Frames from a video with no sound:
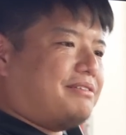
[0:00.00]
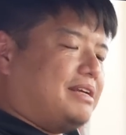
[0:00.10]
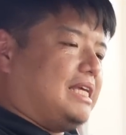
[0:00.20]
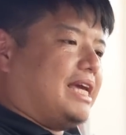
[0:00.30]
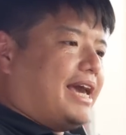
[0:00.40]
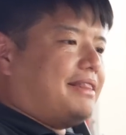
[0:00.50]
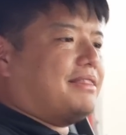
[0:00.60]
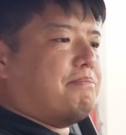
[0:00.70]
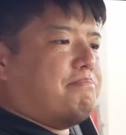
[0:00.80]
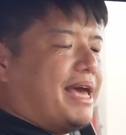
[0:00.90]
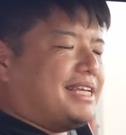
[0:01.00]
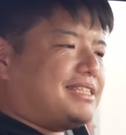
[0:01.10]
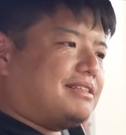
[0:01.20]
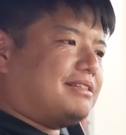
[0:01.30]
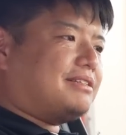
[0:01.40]
really had the
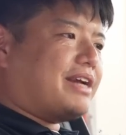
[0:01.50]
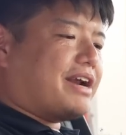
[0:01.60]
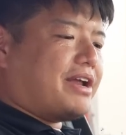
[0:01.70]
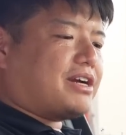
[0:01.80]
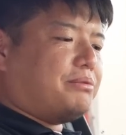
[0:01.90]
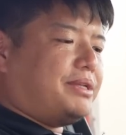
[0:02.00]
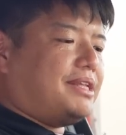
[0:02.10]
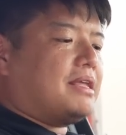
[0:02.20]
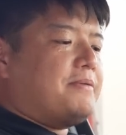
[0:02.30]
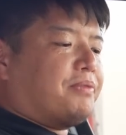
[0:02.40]
best track record with it,